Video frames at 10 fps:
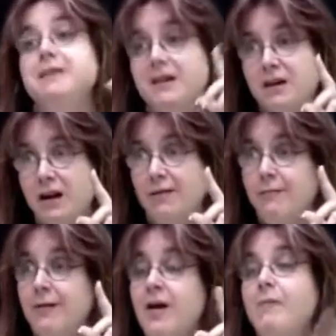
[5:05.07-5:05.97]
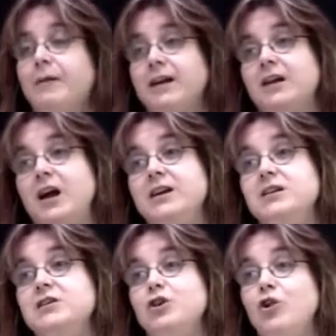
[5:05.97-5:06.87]
me enough. But I
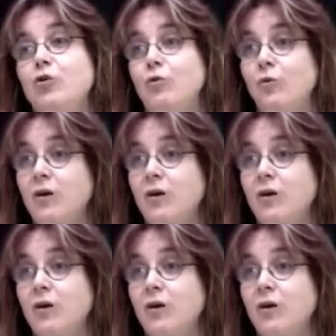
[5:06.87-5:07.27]
didn't know.